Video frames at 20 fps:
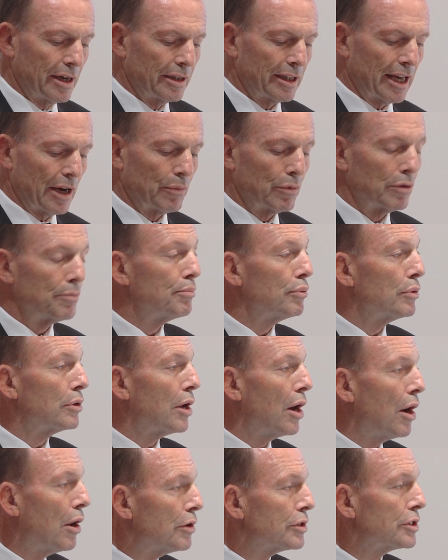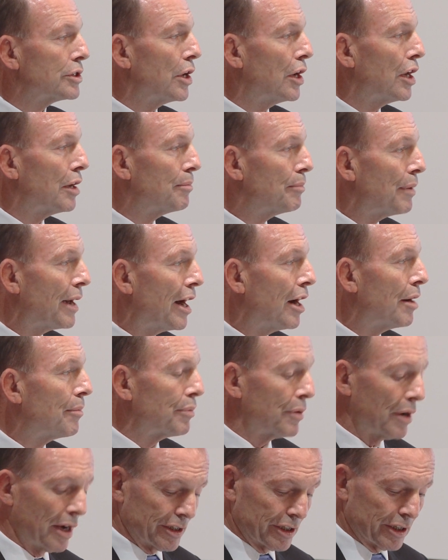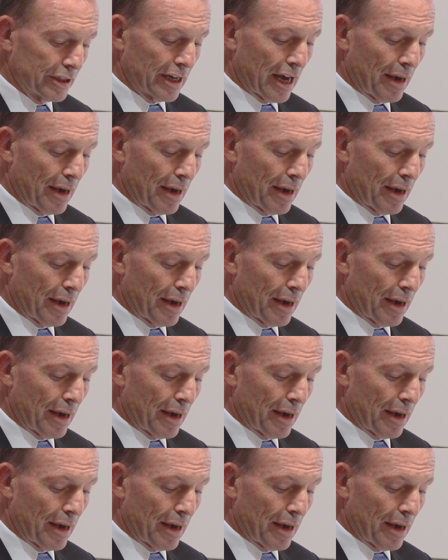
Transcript: that would put wholesale power prices